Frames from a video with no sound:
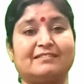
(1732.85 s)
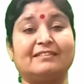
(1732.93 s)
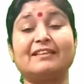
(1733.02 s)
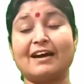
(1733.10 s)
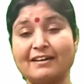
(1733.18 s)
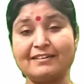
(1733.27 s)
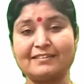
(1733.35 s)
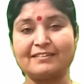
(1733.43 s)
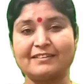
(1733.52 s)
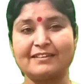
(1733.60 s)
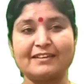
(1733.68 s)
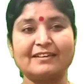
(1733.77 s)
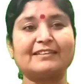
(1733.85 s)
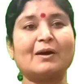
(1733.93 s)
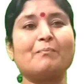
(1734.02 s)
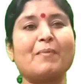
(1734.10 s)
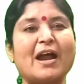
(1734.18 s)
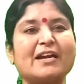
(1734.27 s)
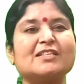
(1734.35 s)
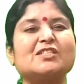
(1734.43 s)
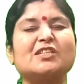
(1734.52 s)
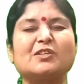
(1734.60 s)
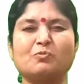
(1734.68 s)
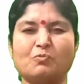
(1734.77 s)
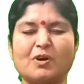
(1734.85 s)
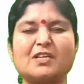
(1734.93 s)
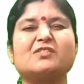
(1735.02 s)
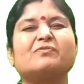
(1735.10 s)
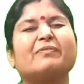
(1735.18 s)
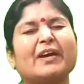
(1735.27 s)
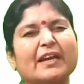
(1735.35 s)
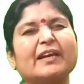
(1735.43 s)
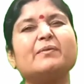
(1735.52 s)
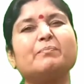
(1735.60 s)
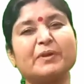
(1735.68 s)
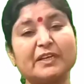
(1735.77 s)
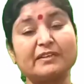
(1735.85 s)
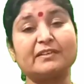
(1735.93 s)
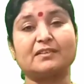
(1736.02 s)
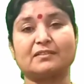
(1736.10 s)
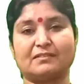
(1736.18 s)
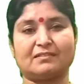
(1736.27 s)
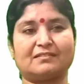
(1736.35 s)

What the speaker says: that the medicine was very bitter.